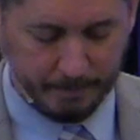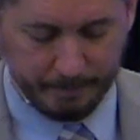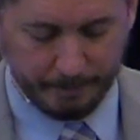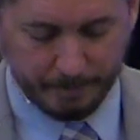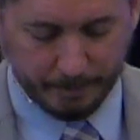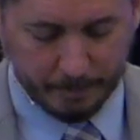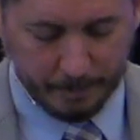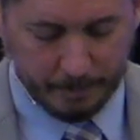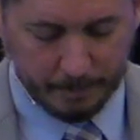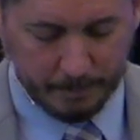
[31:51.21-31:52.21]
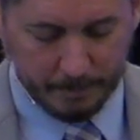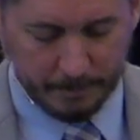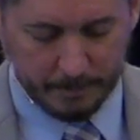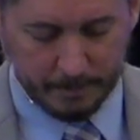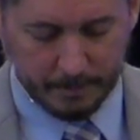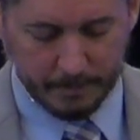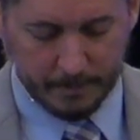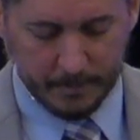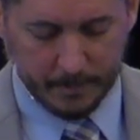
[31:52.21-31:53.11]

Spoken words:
Nothing is said.